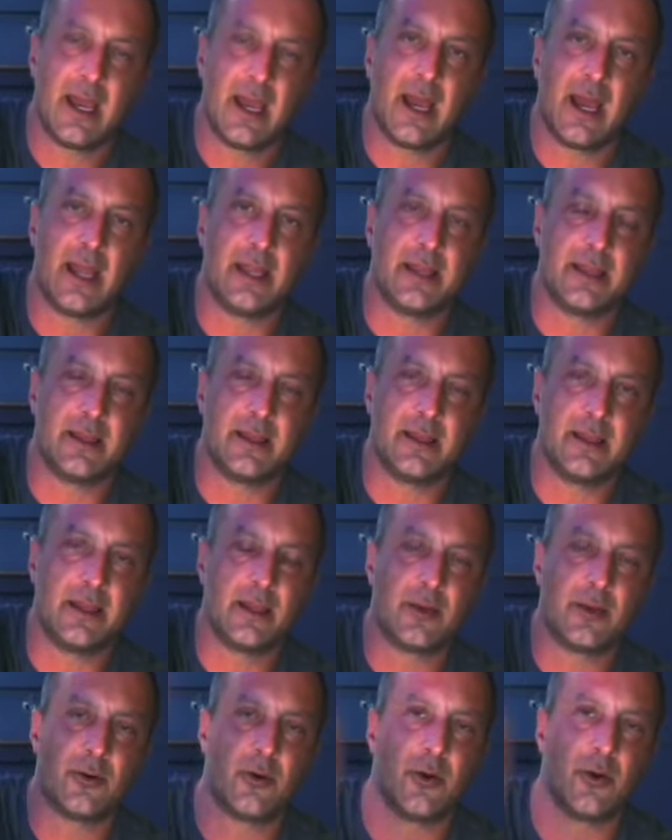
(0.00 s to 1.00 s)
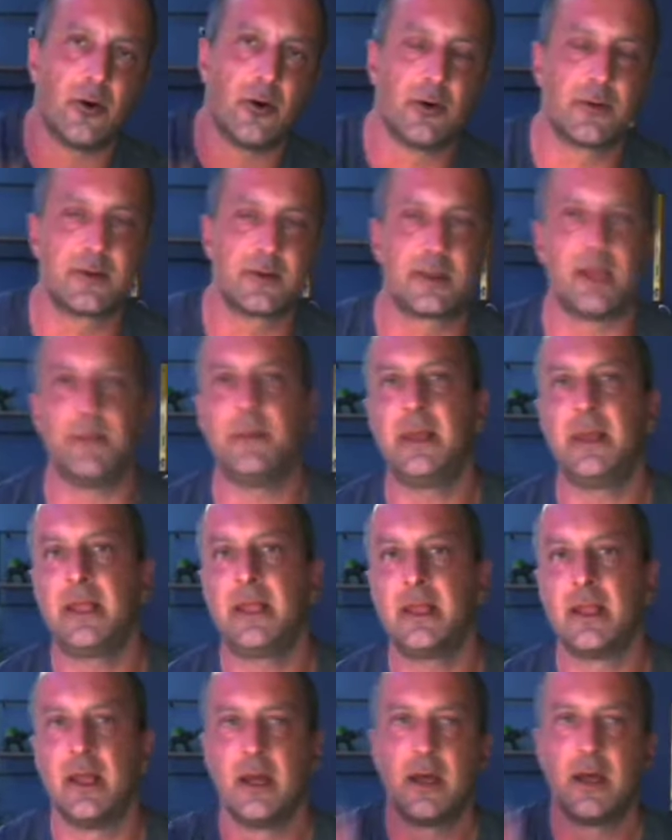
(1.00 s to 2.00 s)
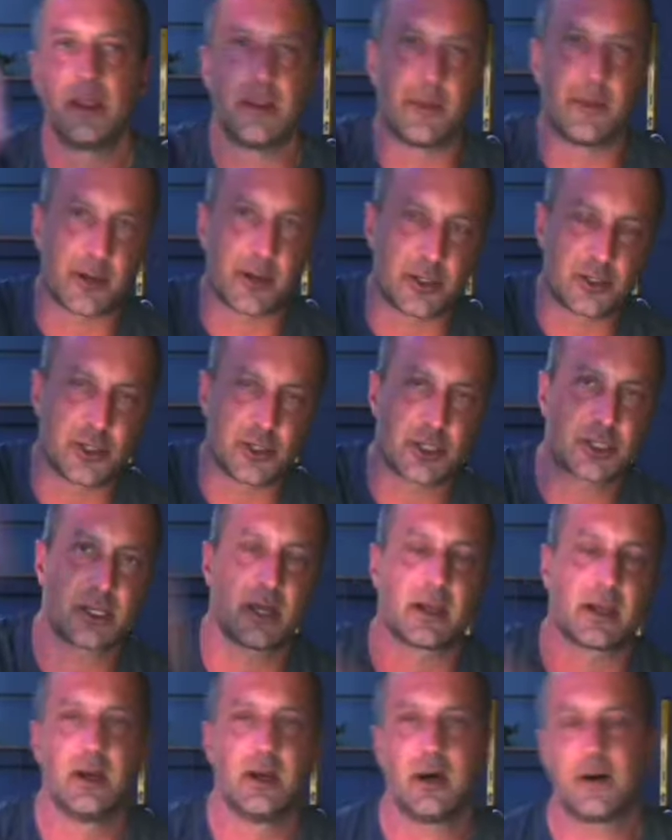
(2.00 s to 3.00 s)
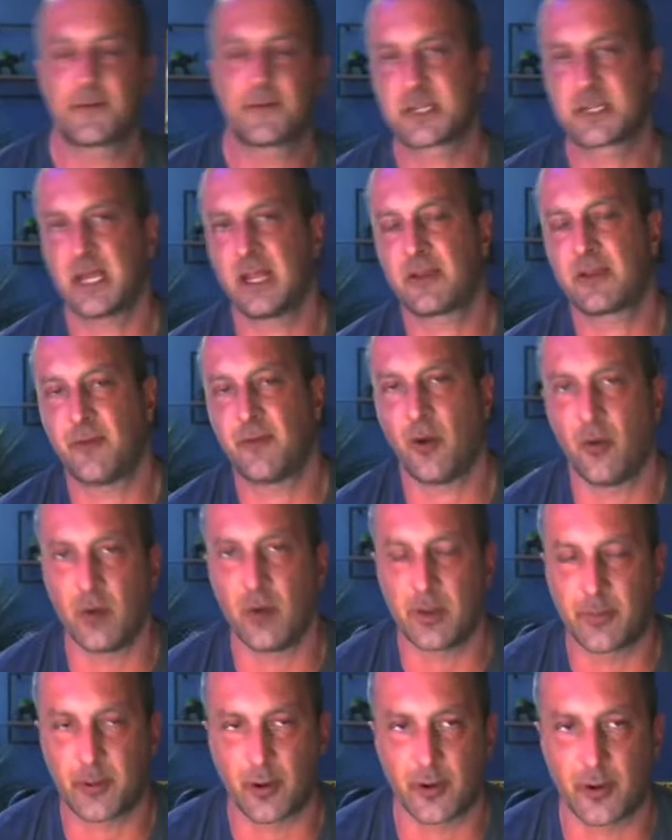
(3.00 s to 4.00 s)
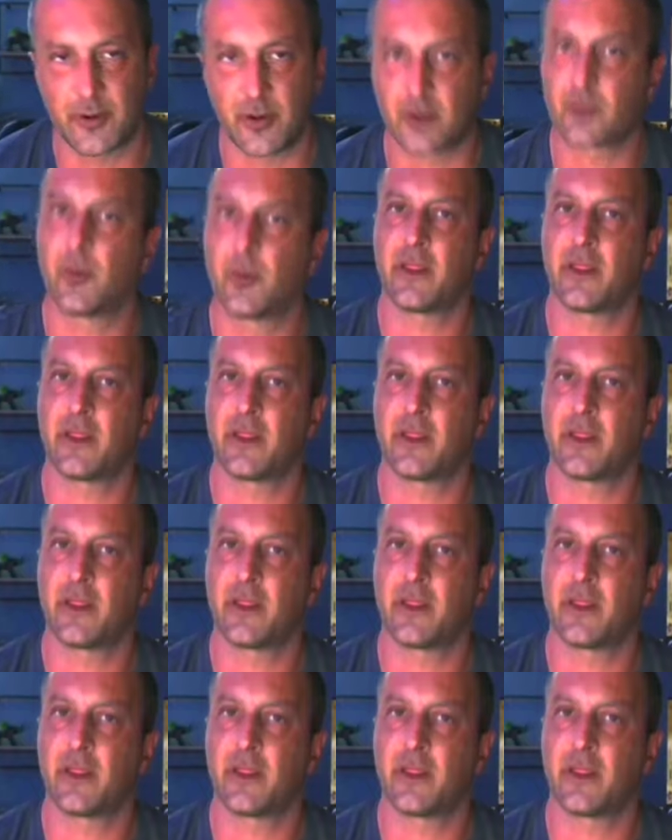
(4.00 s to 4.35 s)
and, you know, demean the producer of said faulty product,